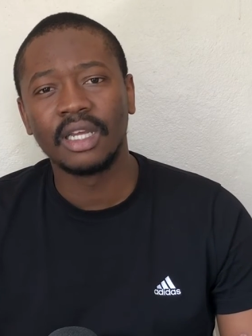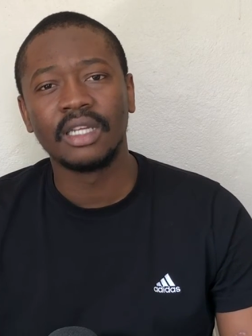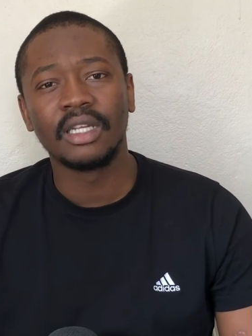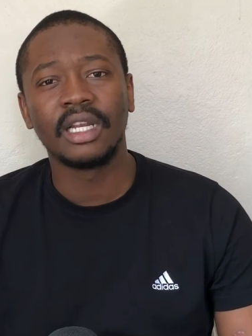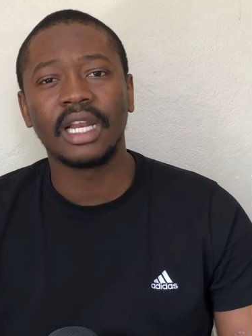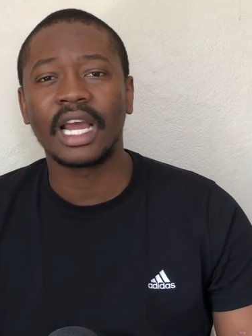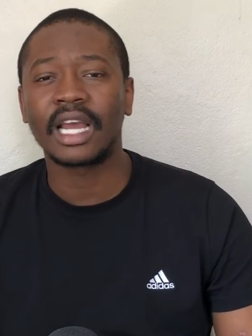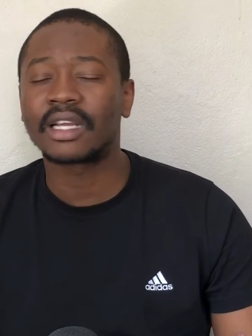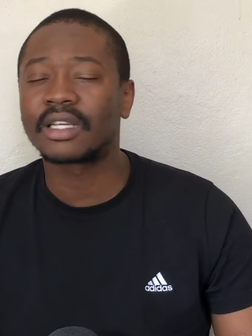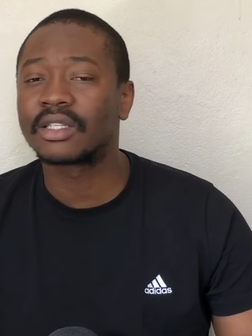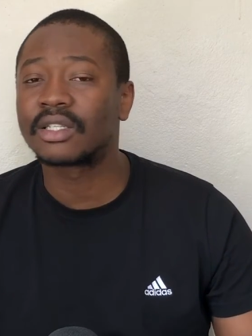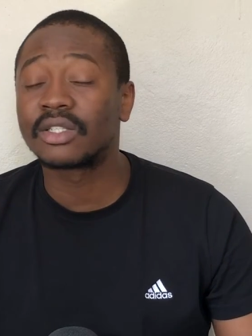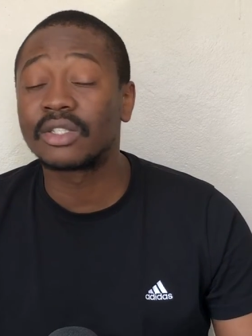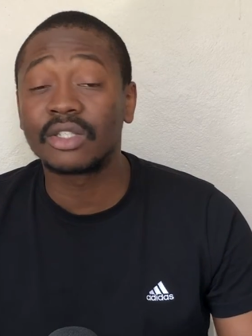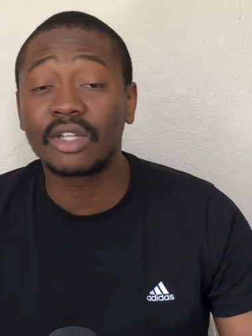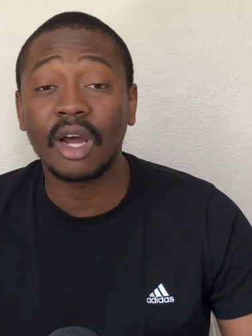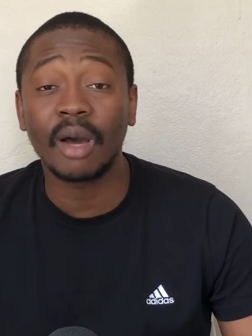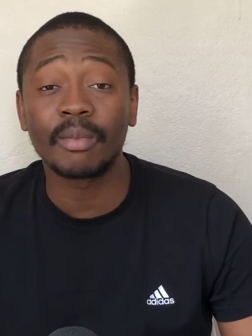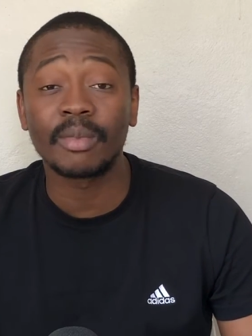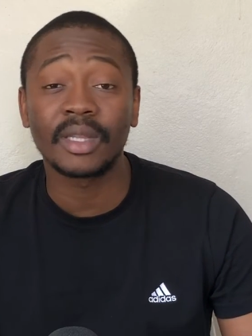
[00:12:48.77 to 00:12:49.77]
Like,
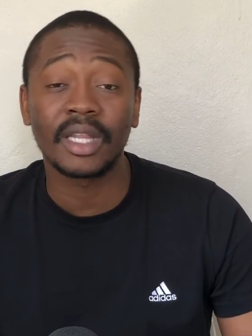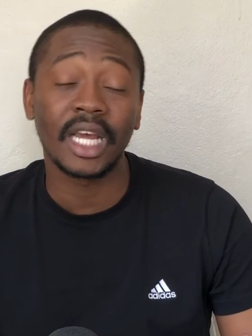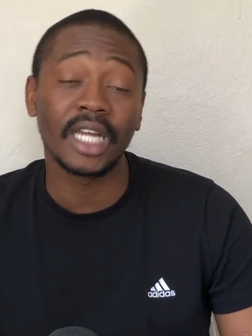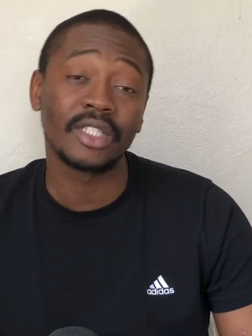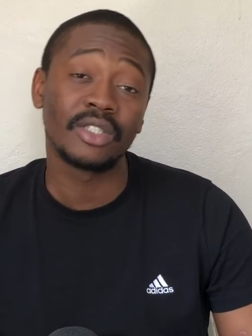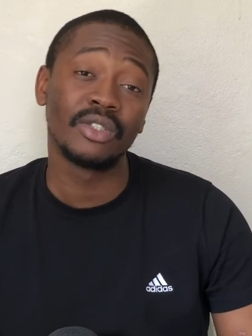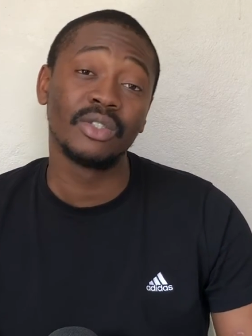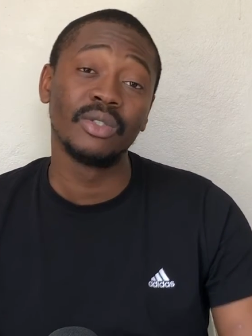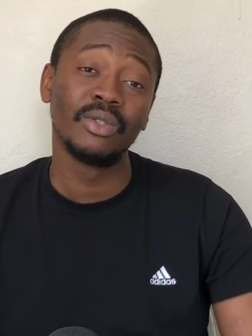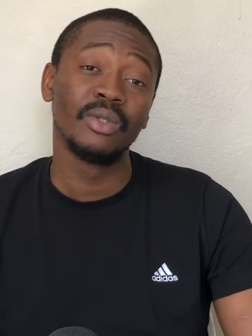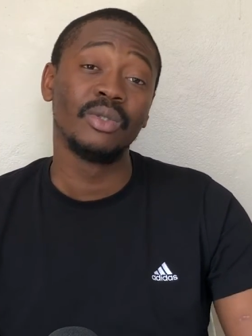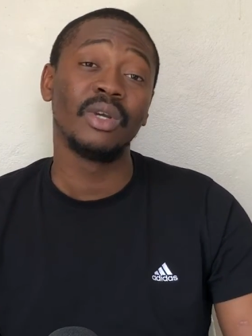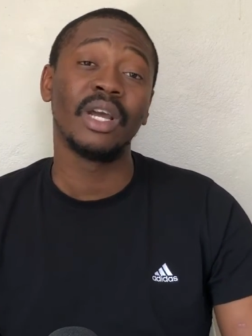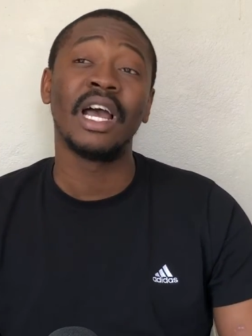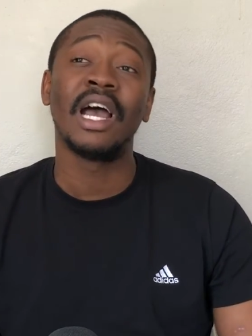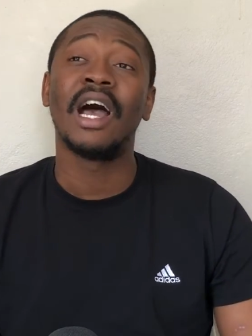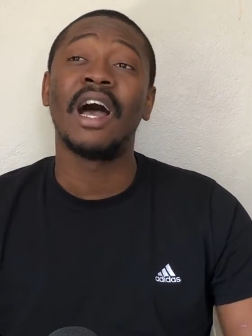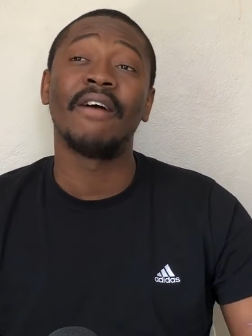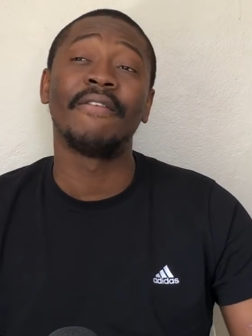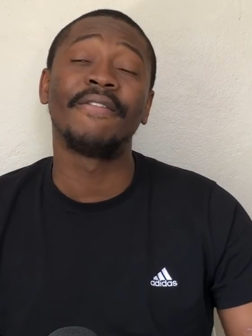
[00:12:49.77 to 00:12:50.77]
stop that.
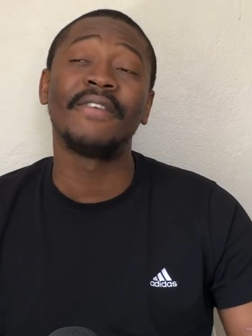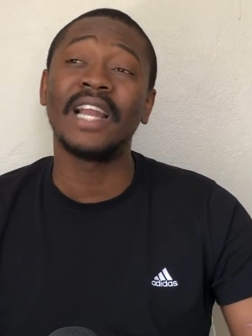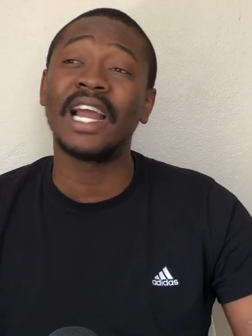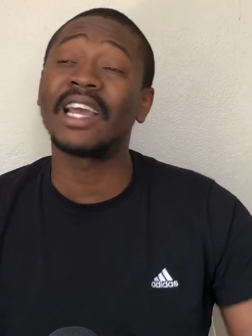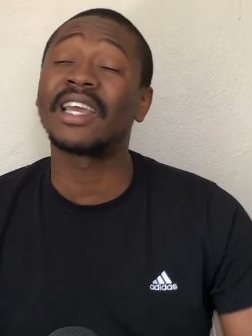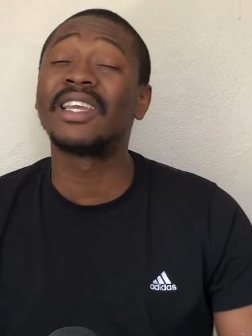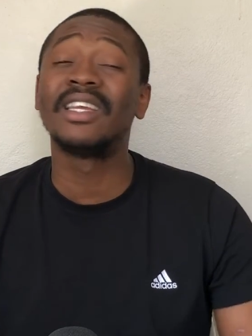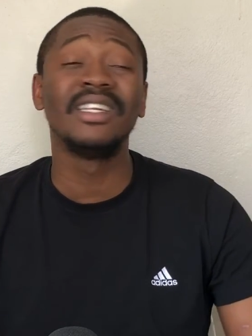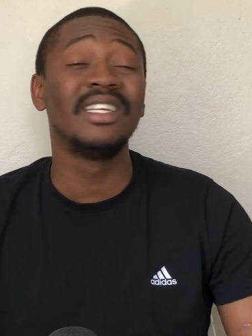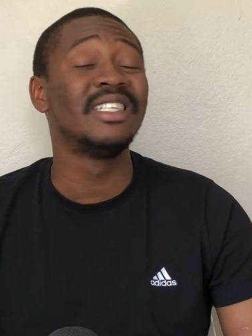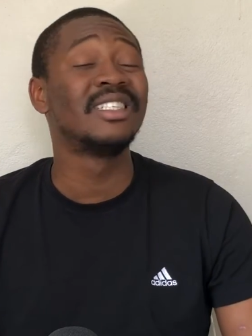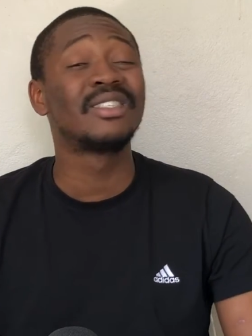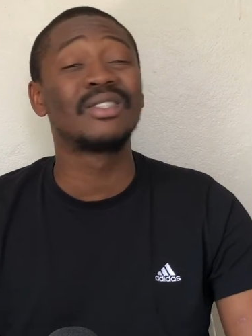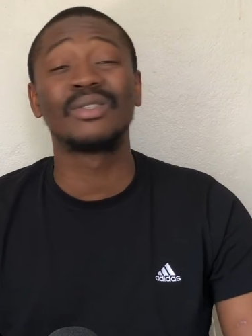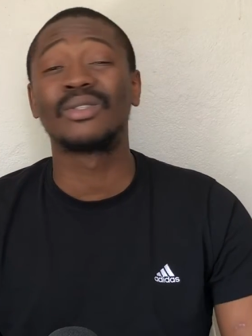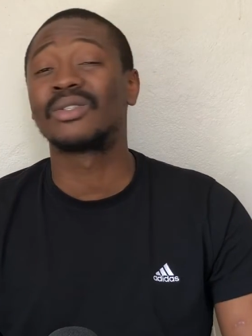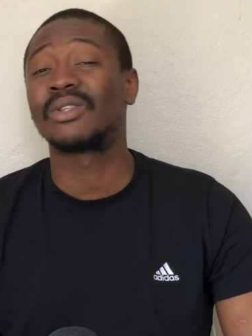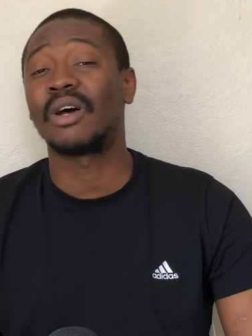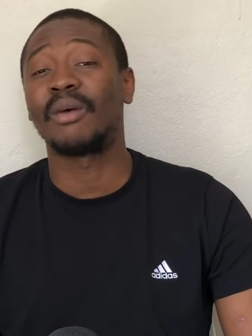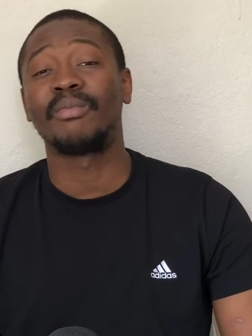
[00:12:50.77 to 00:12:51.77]
I feel like he needs to
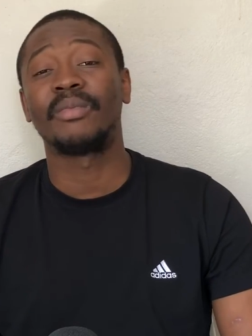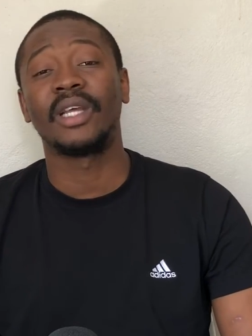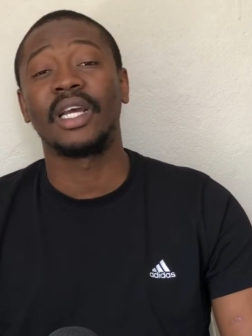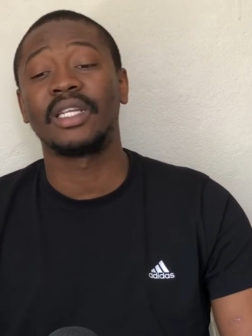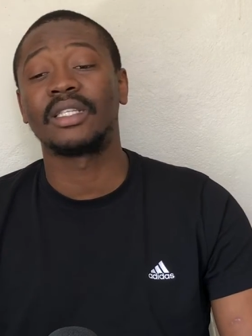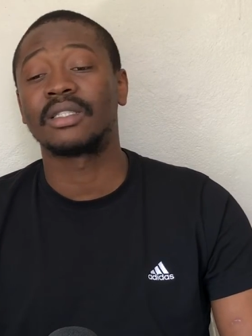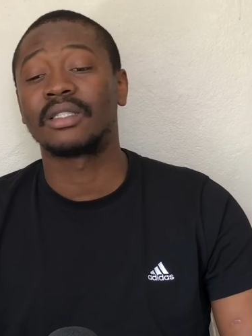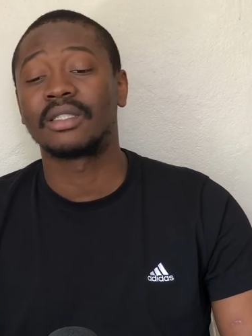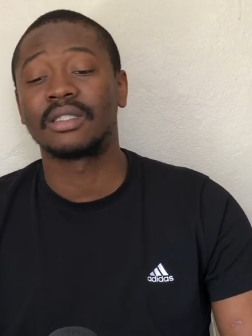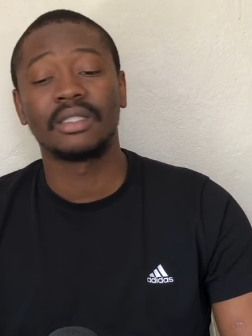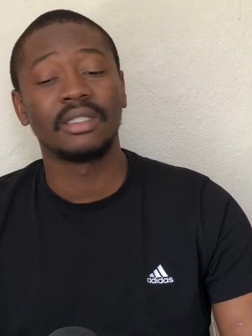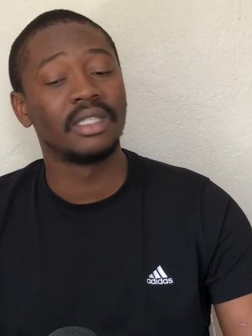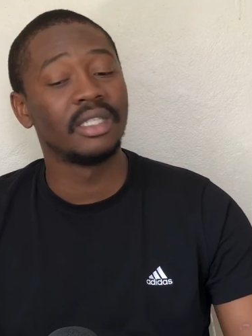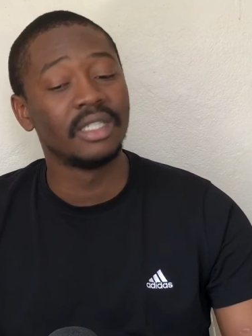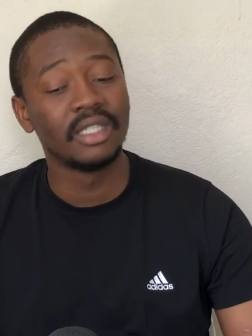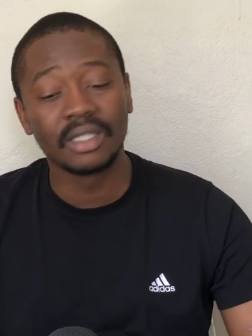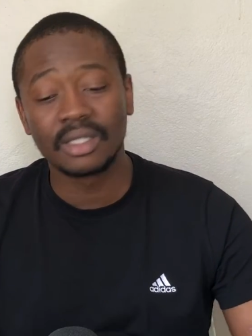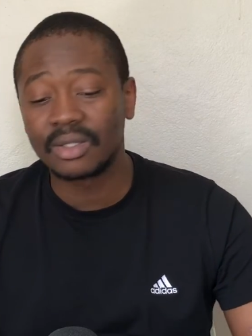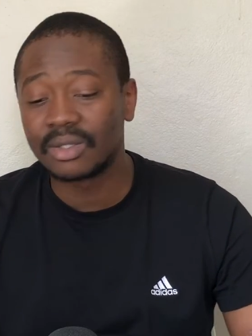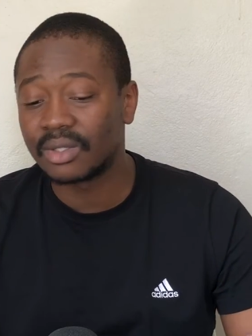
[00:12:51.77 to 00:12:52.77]
stop that. He
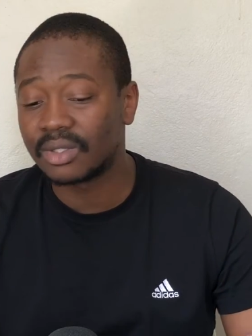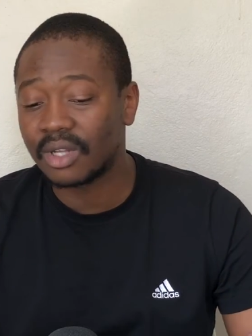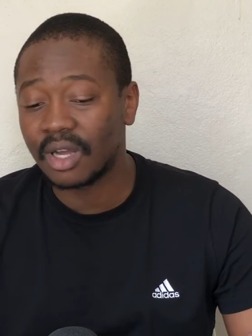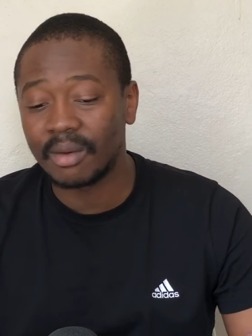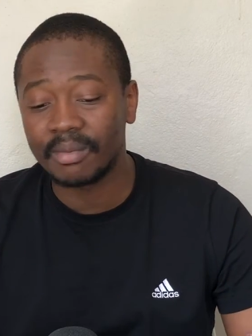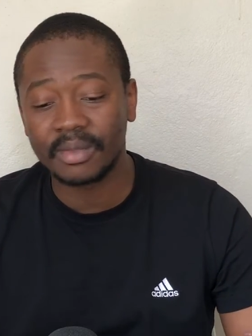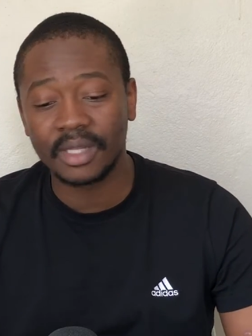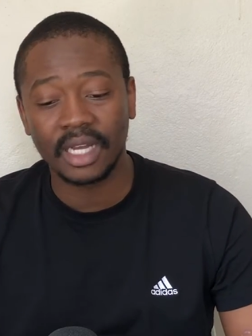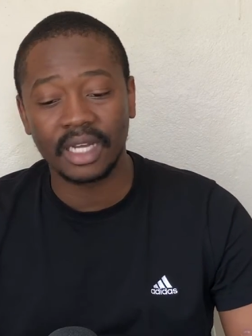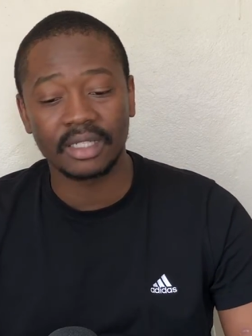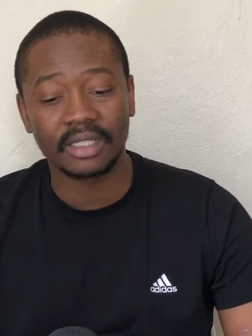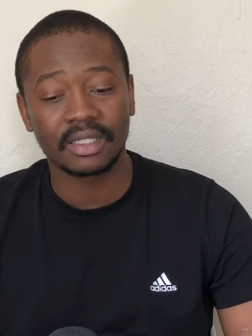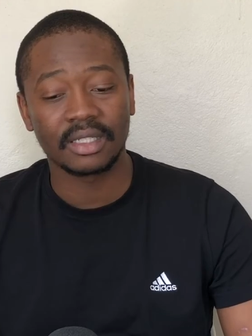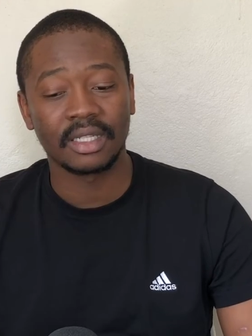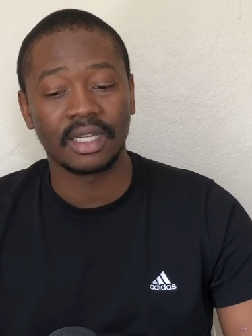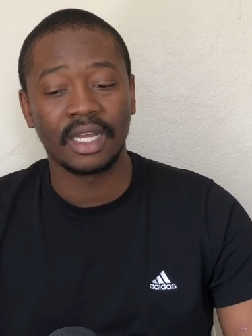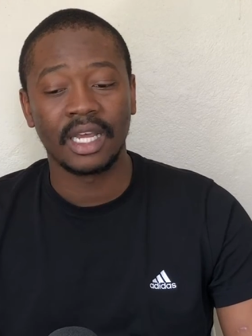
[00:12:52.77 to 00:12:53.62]
needs to stop that.